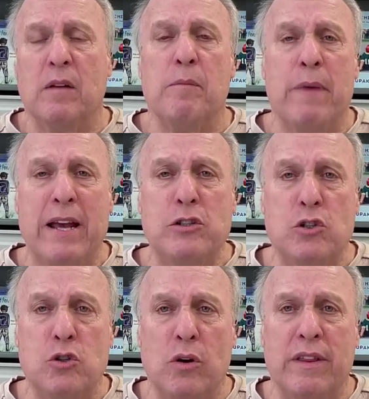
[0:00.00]
make
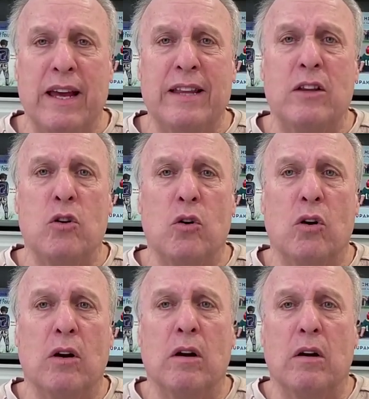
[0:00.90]
sure that
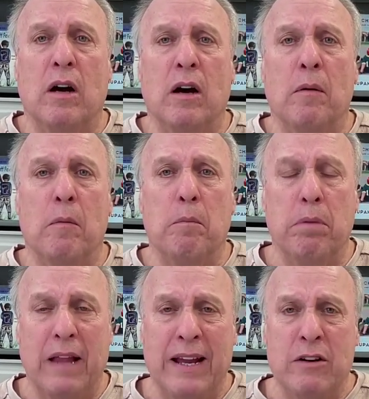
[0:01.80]
your
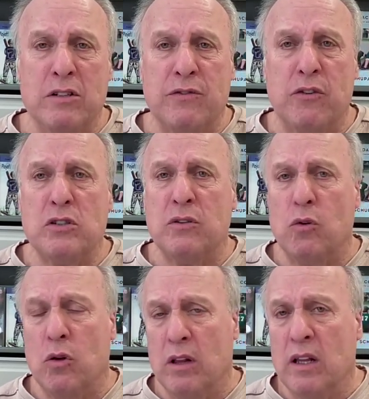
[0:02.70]
players, first of
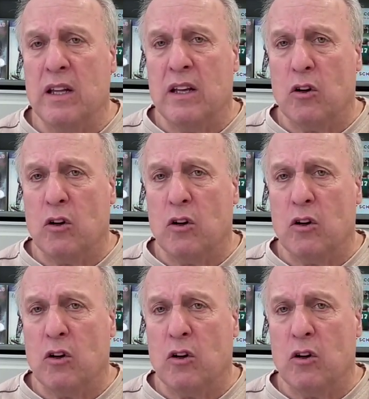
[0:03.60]
all,